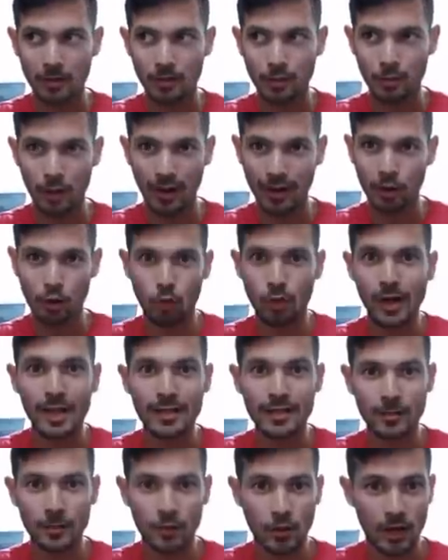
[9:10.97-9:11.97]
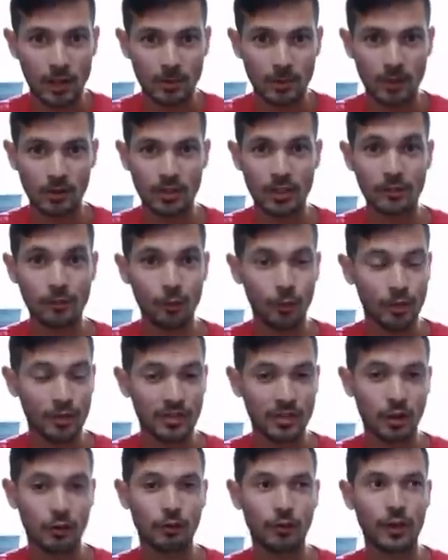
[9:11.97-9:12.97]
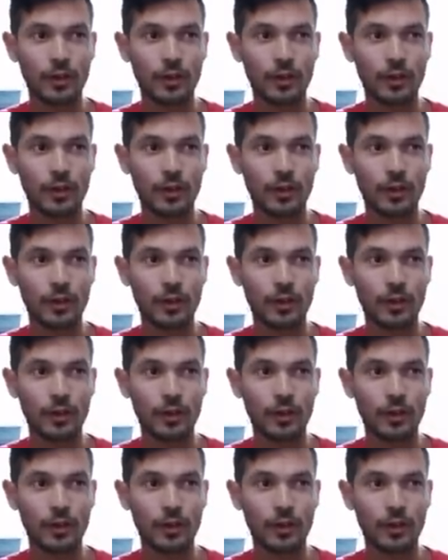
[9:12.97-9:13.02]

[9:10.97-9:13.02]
try and create some transparency for yourself,